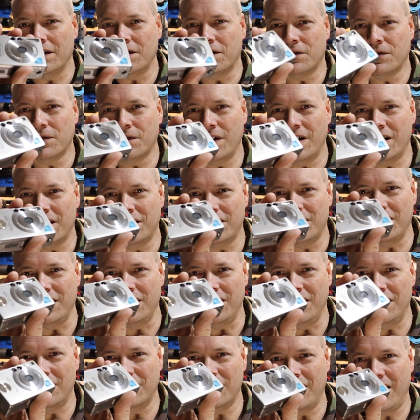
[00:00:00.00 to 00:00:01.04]
of tricks to
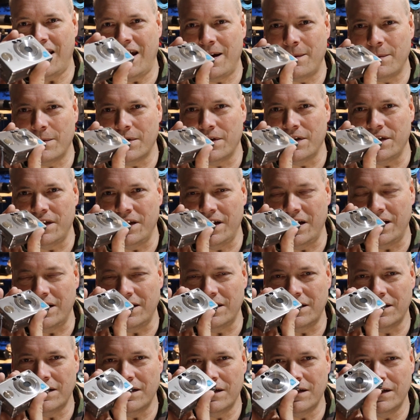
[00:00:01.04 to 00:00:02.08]
this camera
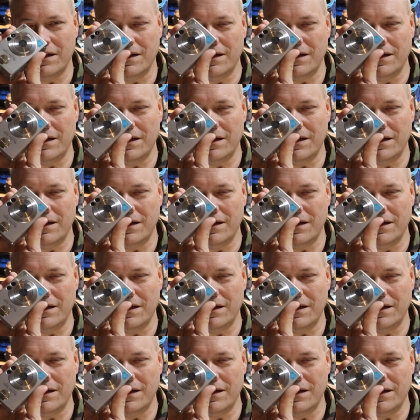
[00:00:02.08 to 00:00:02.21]
that